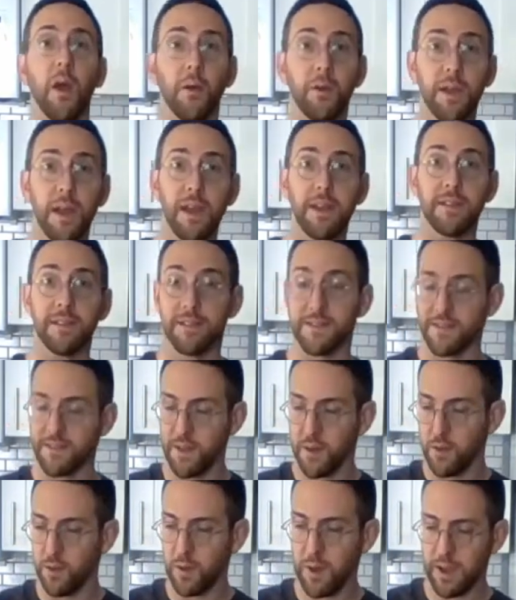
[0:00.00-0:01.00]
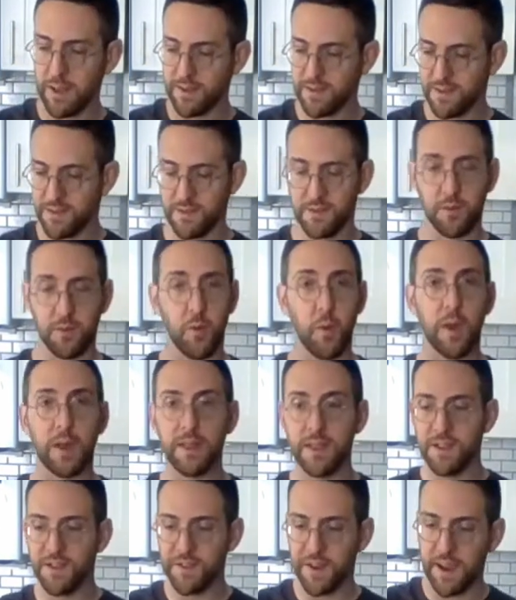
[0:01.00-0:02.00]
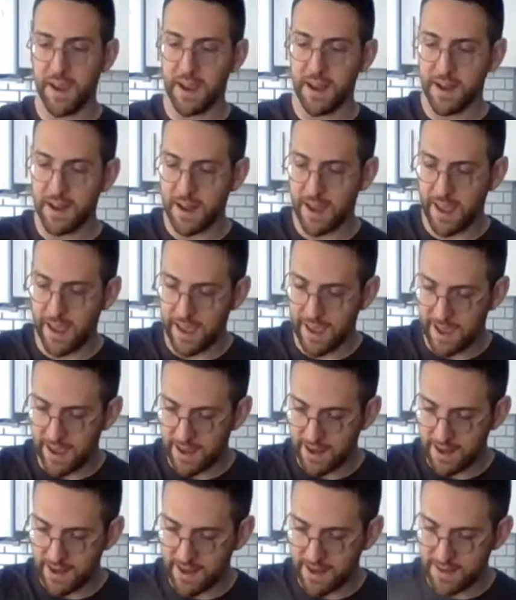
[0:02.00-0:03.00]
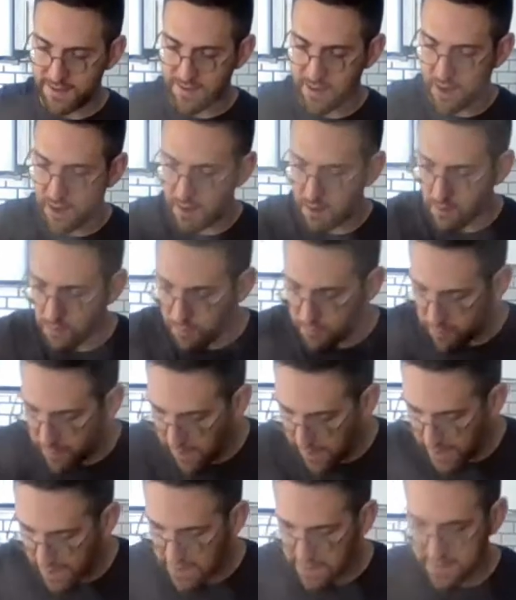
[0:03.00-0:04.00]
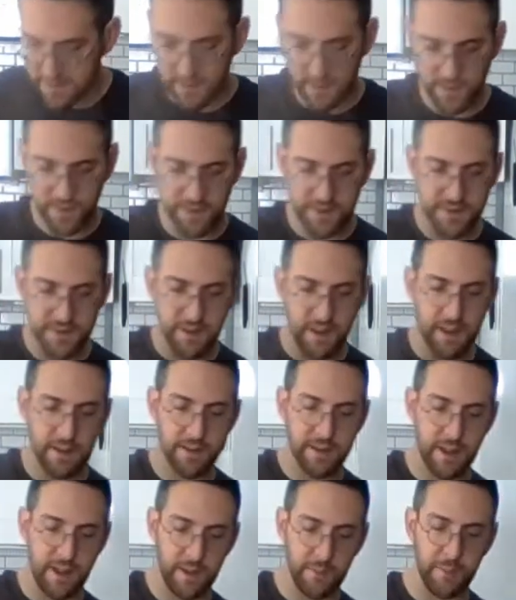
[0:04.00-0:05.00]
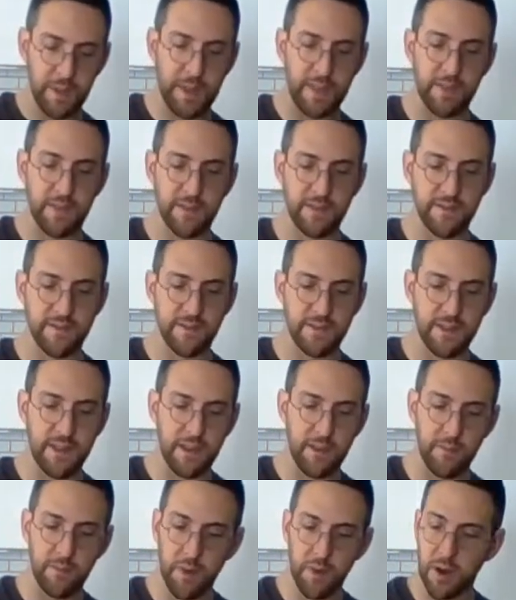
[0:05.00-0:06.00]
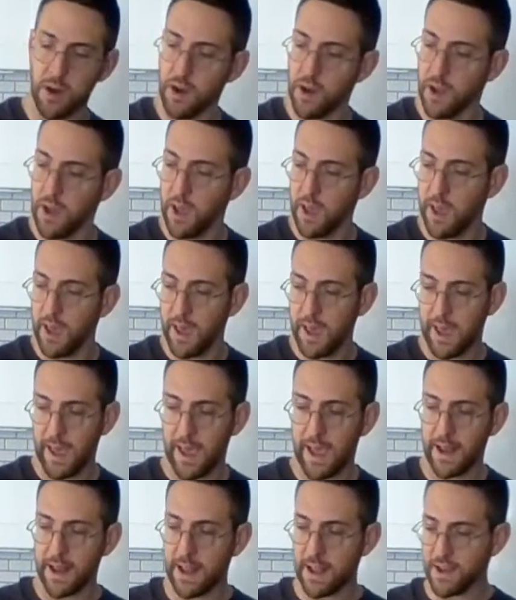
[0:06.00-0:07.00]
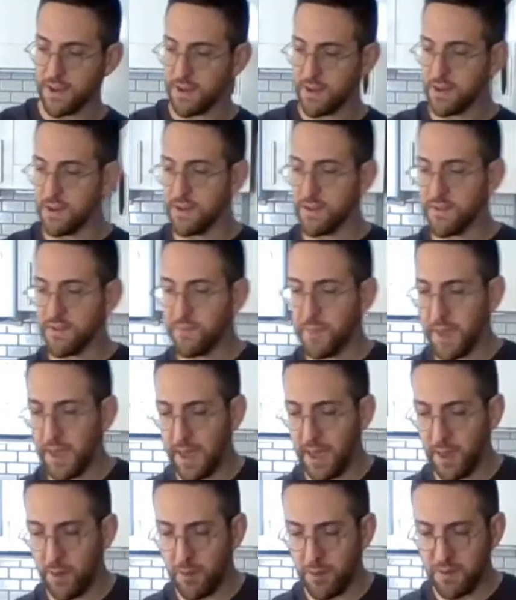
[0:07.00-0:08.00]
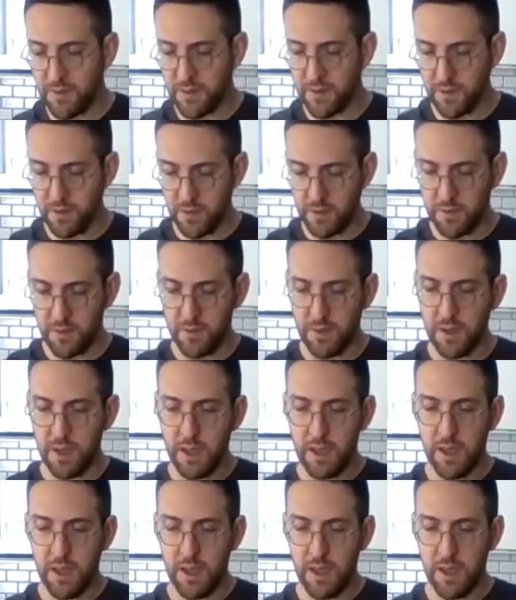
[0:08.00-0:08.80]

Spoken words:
Okay, so it quickly drained and it's all right just on top in the steamer, and I should just be able to